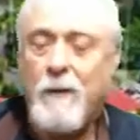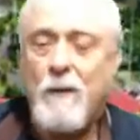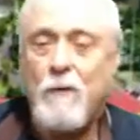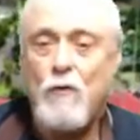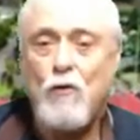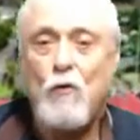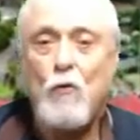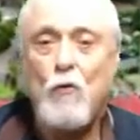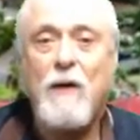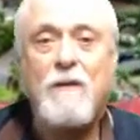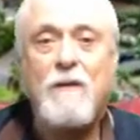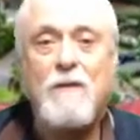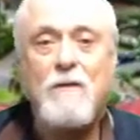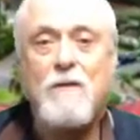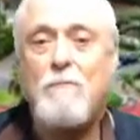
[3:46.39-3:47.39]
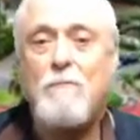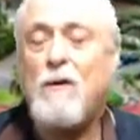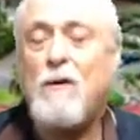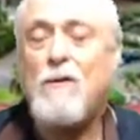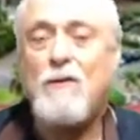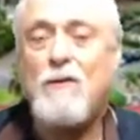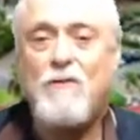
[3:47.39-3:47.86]
You went and
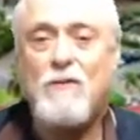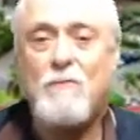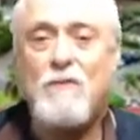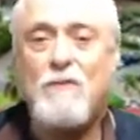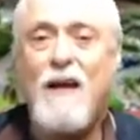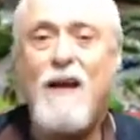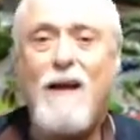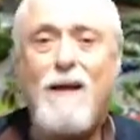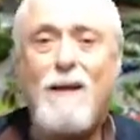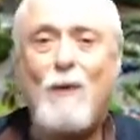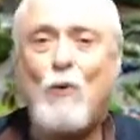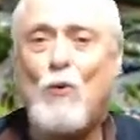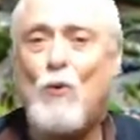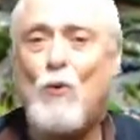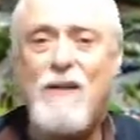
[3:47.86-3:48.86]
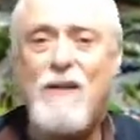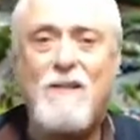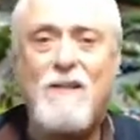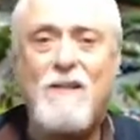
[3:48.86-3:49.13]
bought some Callaway